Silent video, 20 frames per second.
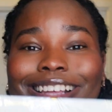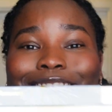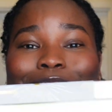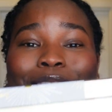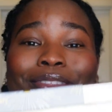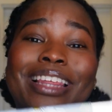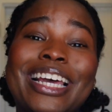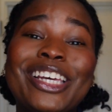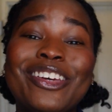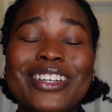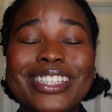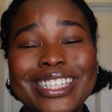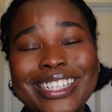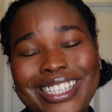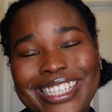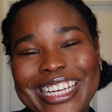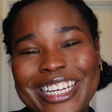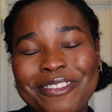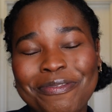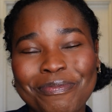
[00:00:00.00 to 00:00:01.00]
So thank you to
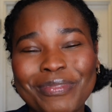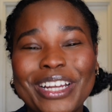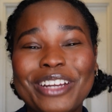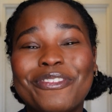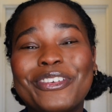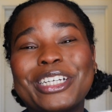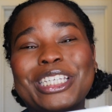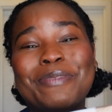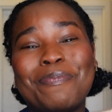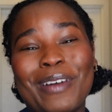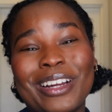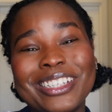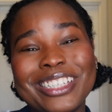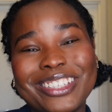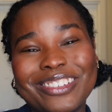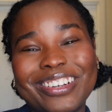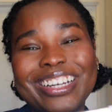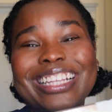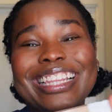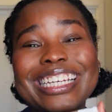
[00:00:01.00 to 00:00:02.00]
Sin for
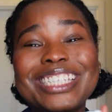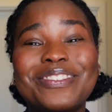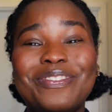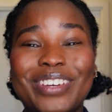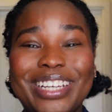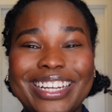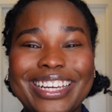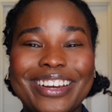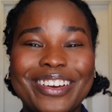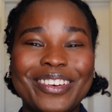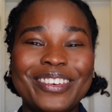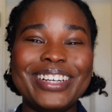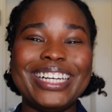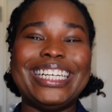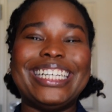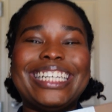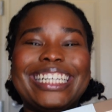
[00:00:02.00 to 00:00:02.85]
sponsoring this video.